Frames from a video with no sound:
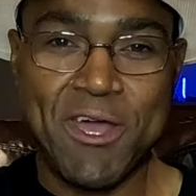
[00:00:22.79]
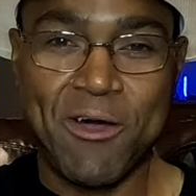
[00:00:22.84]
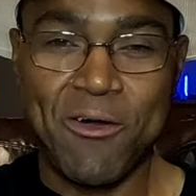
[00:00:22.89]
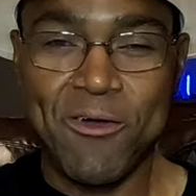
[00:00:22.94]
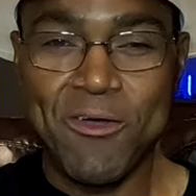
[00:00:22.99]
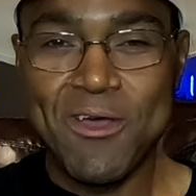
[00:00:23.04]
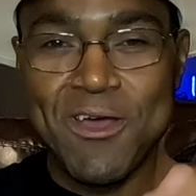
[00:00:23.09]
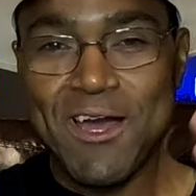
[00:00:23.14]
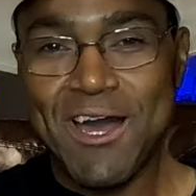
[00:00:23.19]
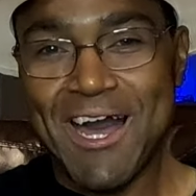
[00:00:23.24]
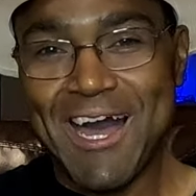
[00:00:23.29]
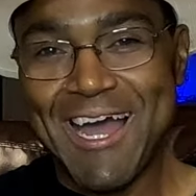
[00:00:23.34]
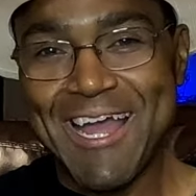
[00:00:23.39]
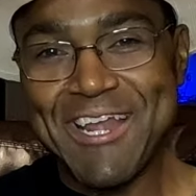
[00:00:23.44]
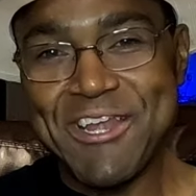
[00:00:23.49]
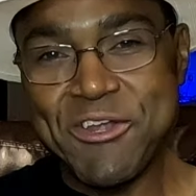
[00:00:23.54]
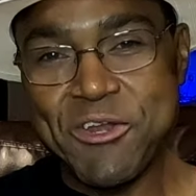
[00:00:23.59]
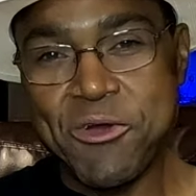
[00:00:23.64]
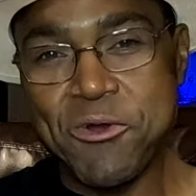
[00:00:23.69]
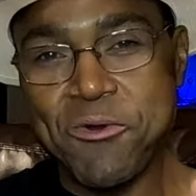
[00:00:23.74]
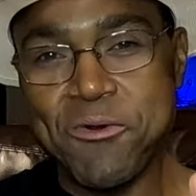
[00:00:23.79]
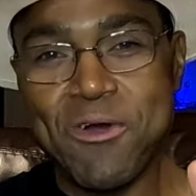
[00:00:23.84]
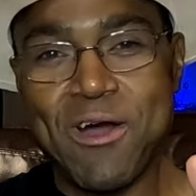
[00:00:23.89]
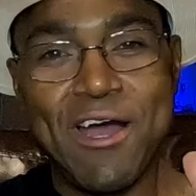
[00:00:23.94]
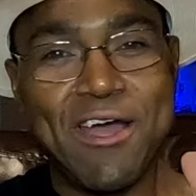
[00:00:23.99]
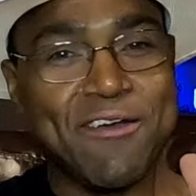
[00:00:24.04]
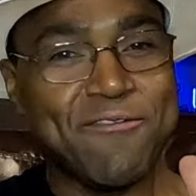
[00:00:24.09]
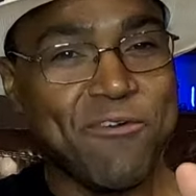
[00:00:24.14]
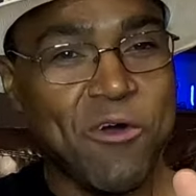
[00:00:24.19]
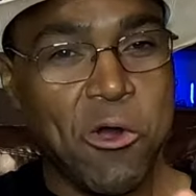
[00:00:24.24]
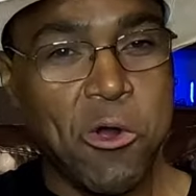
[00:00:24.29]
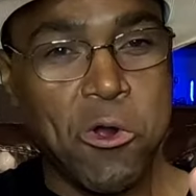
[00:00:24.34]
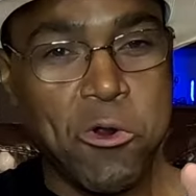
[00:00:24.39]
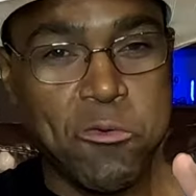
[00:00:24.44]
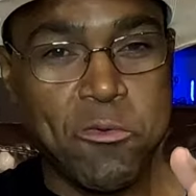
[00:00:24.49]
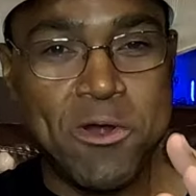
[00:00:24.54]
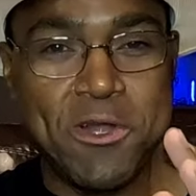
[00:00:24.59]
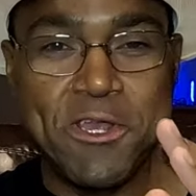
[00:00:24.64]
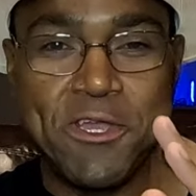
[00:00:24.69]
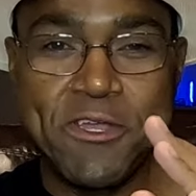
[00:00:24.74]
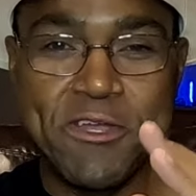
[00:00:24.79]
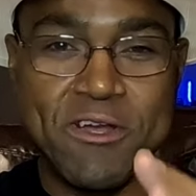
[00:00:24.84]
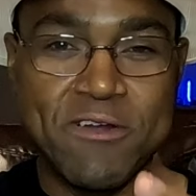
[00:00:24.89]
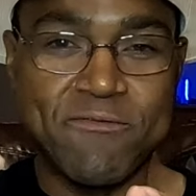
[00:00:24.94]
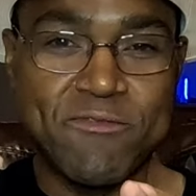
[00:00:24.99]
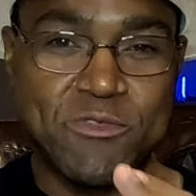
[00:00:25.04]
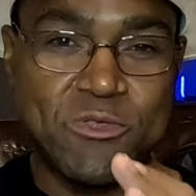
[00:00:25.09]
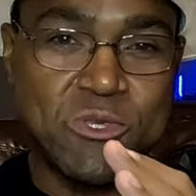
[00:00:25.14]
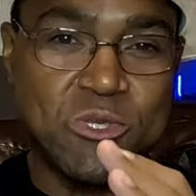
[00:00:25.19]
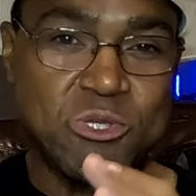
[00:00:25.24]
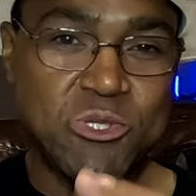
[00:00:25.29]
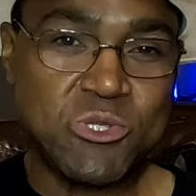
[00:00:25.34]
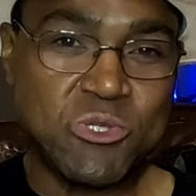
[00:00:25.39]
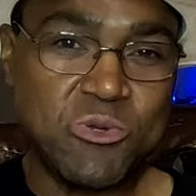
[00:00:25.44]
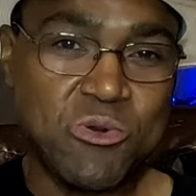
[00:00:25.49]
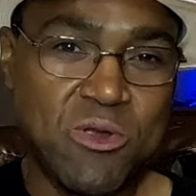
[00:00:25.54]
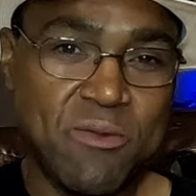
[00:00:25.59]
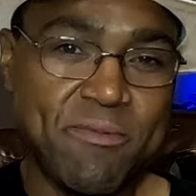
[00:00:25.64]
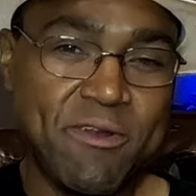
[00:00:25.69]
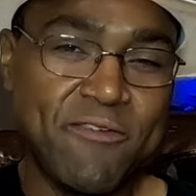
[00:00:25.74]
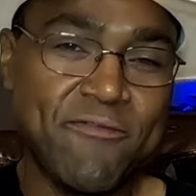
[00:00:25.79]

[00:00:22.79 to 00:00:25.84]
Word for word: Now, I know I have already covered this story,